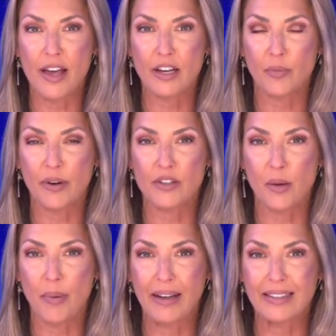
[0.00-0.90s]
ahead of
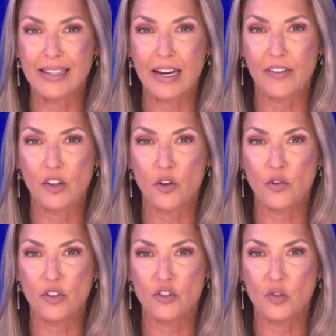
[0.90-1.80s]
President Biden's State of the
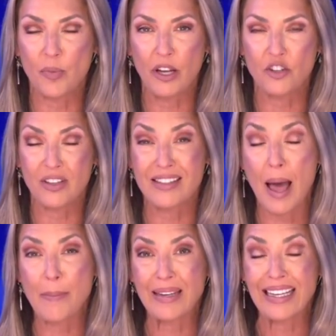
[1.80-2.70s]
Union speech that's
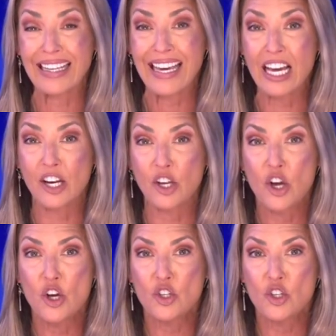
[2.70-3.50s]
happening again